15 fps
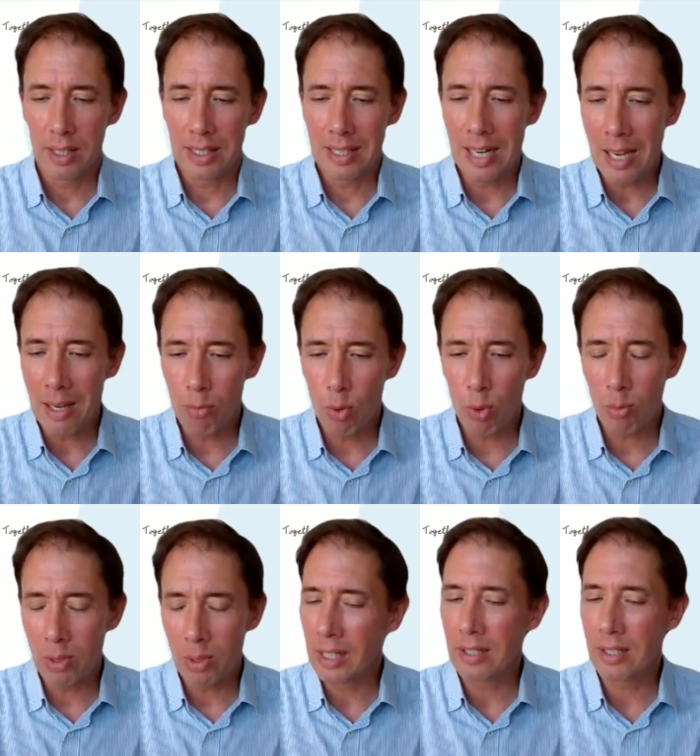the name
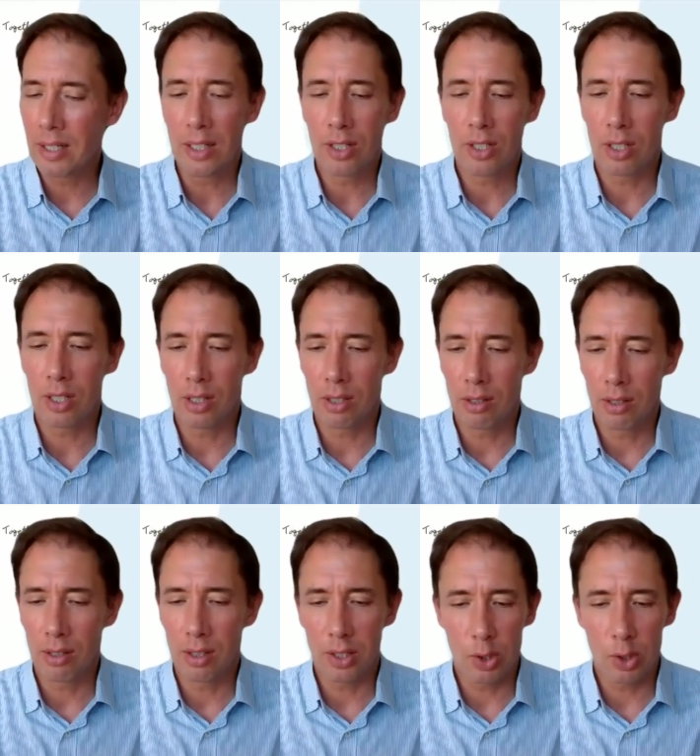
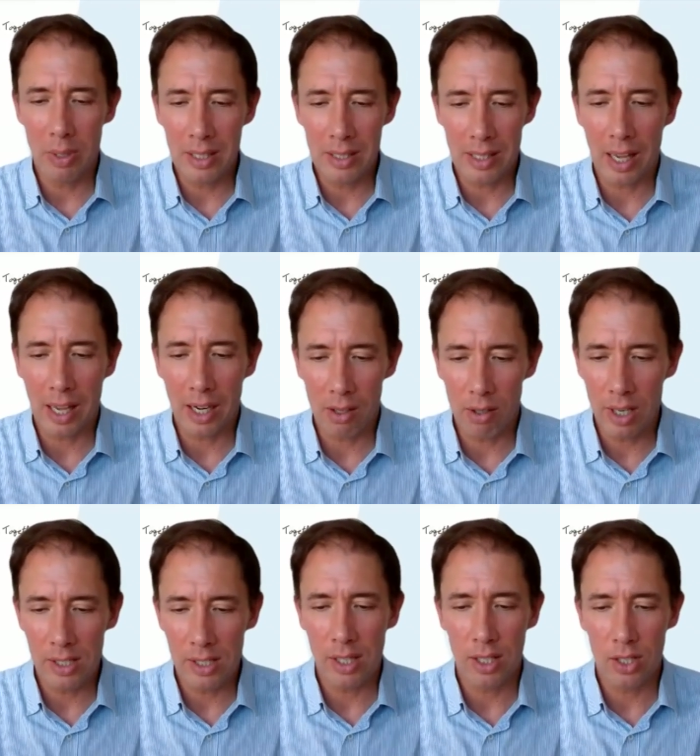normalization the spend
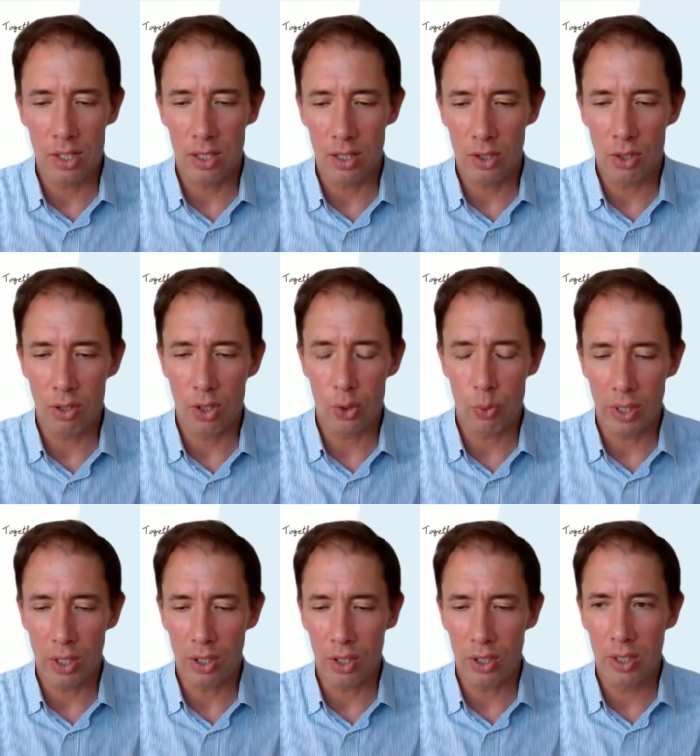categorization as good as we
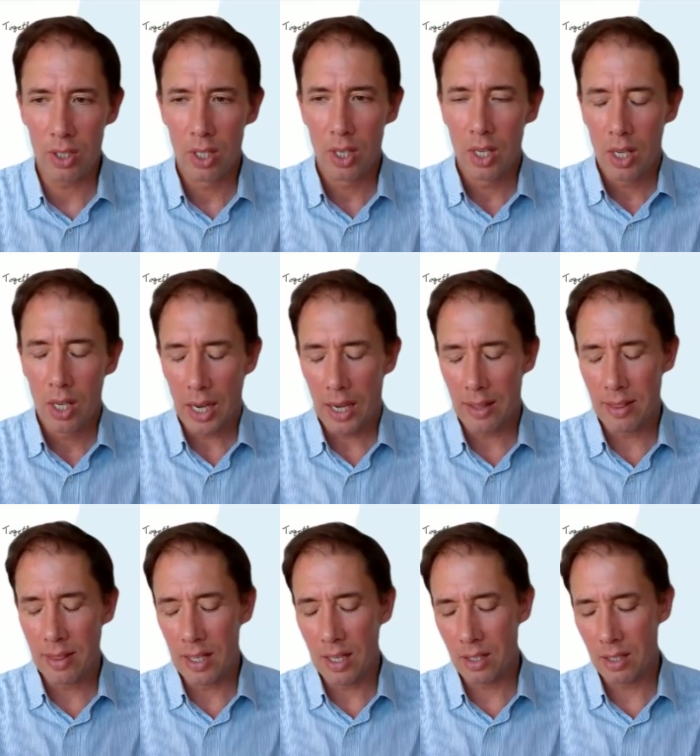could
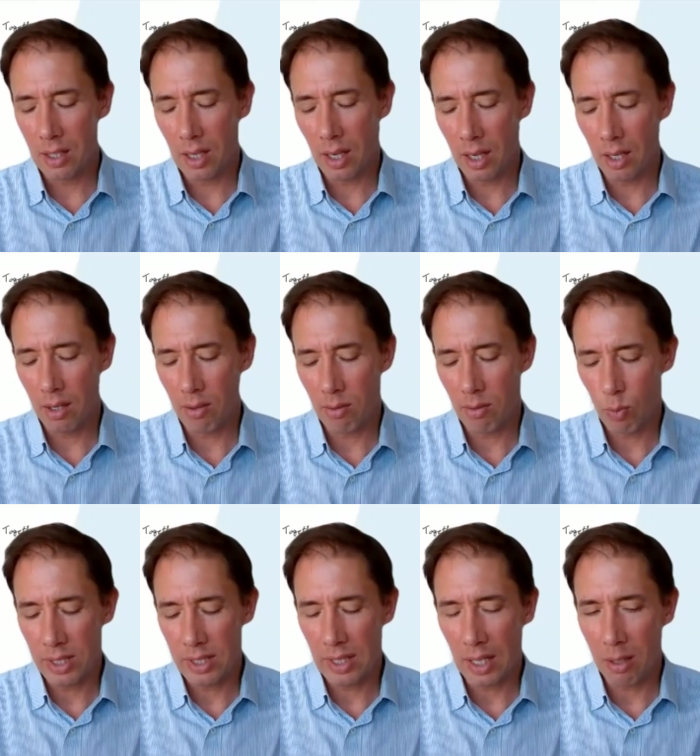and then um, we
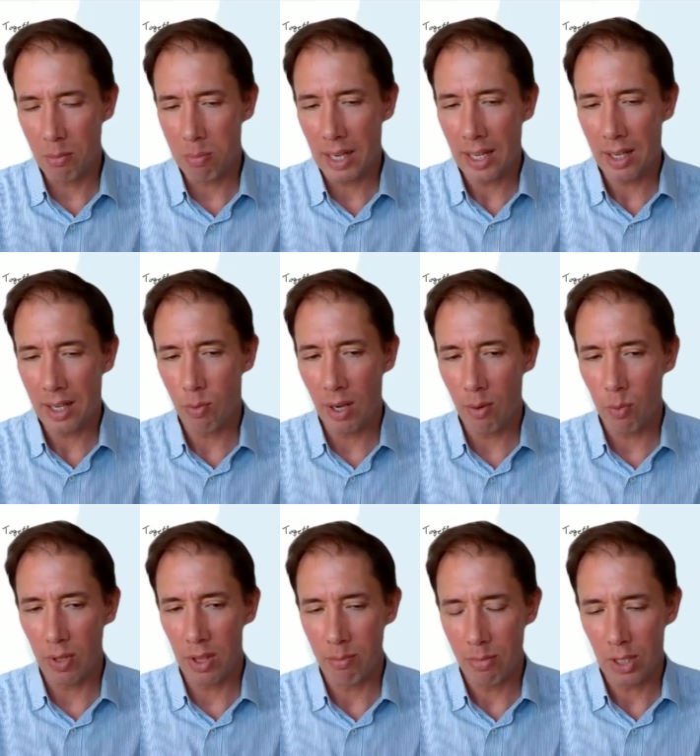started playing around
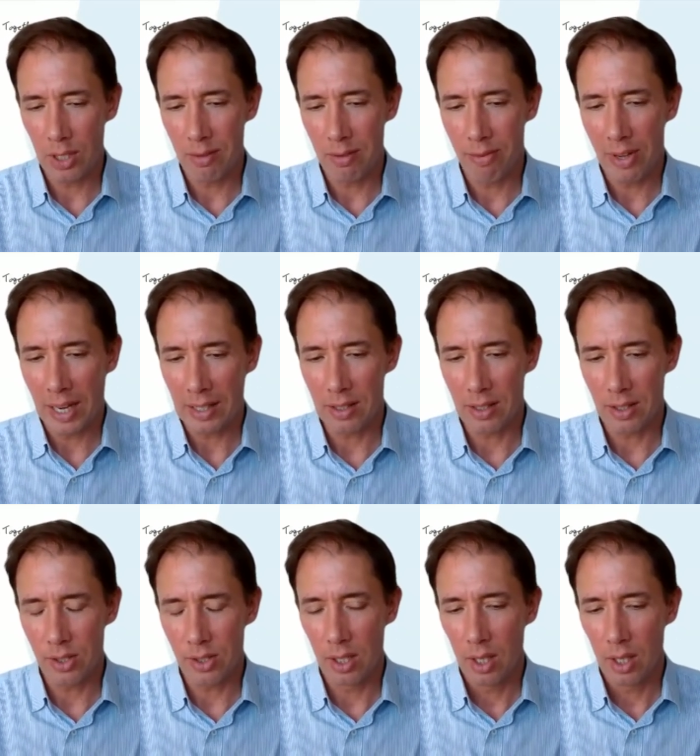with emission
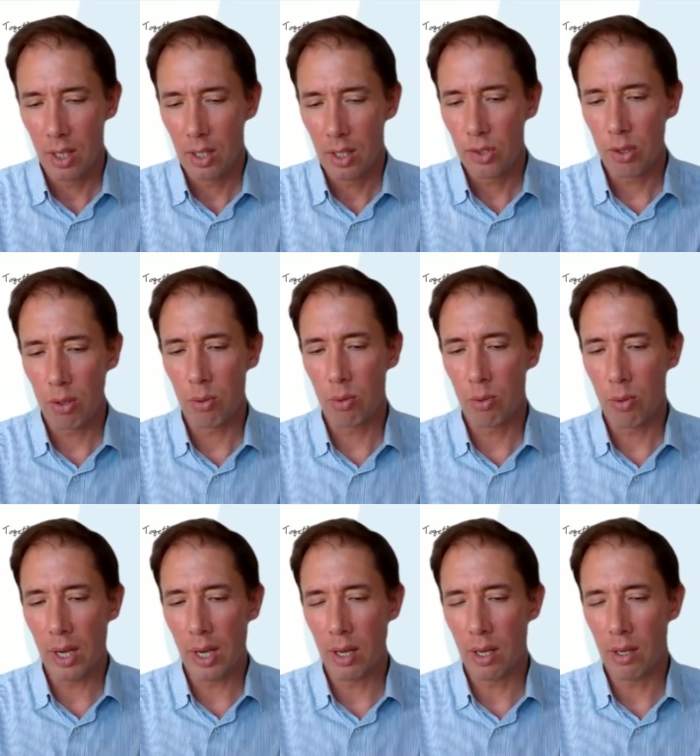factors so
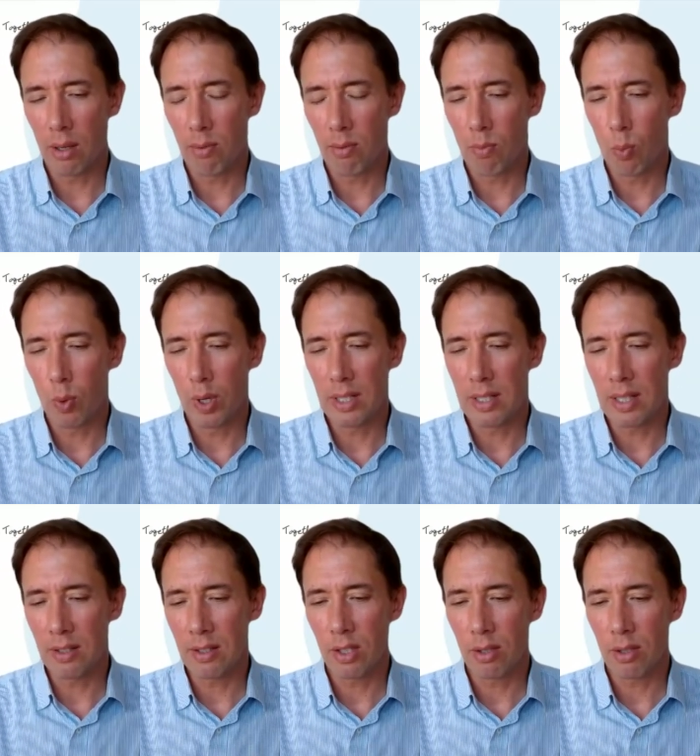um, we'd
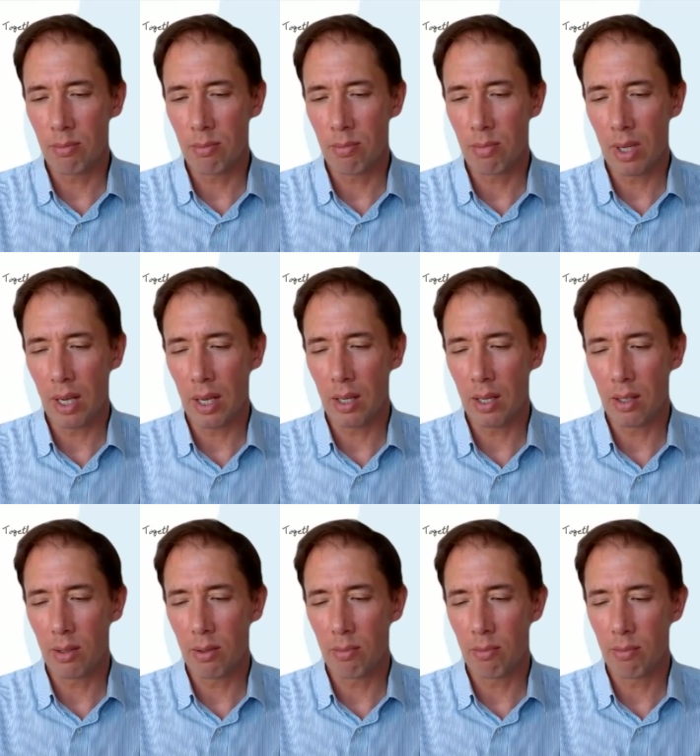done some,
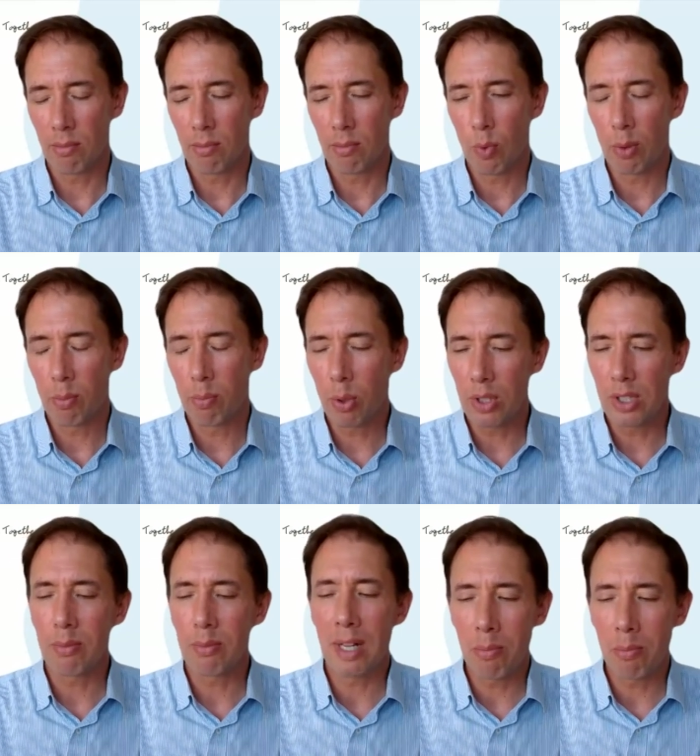um, we'd put
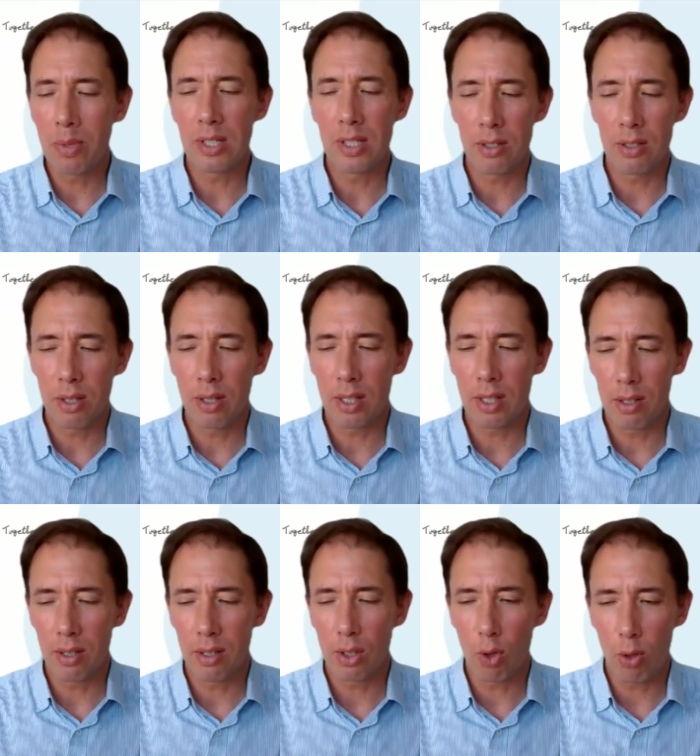some numbers into
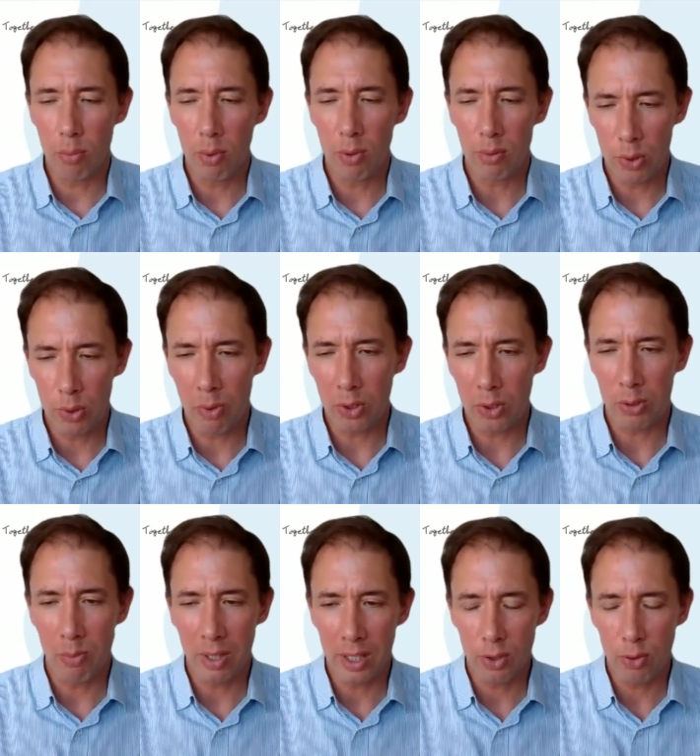the corporate
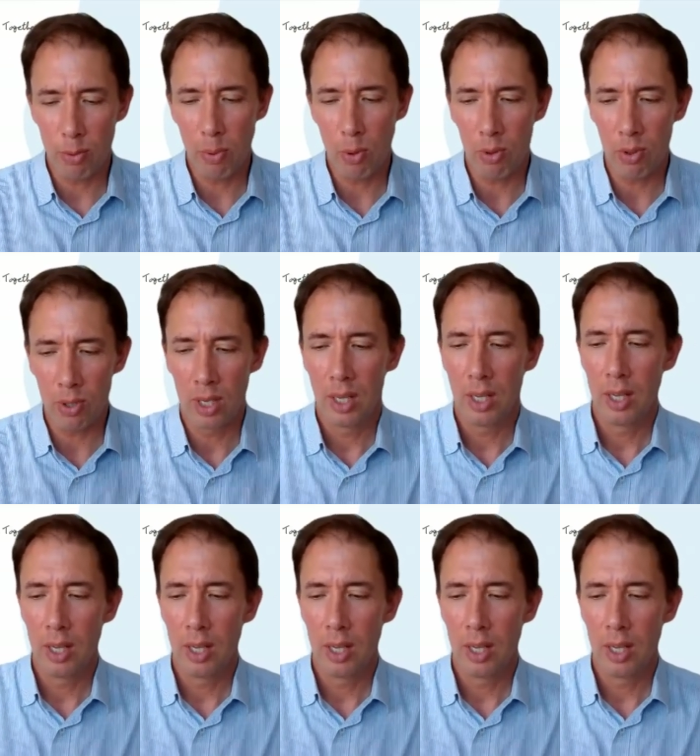responsibility report.